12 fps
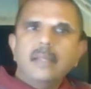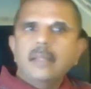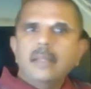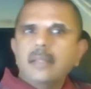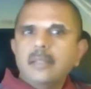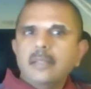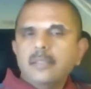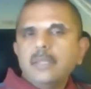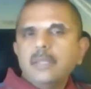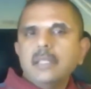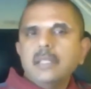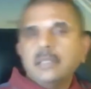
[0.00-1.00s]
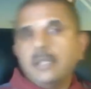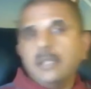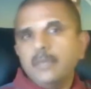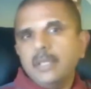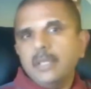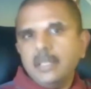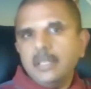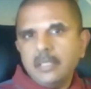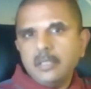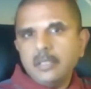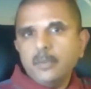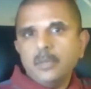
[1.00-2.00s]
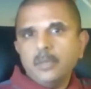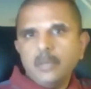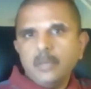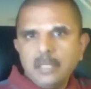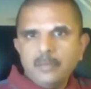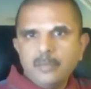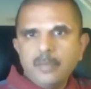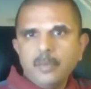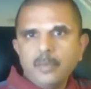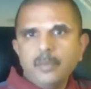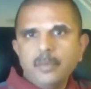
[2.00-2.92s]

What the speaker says: This may not sound very digestible to a lot of people,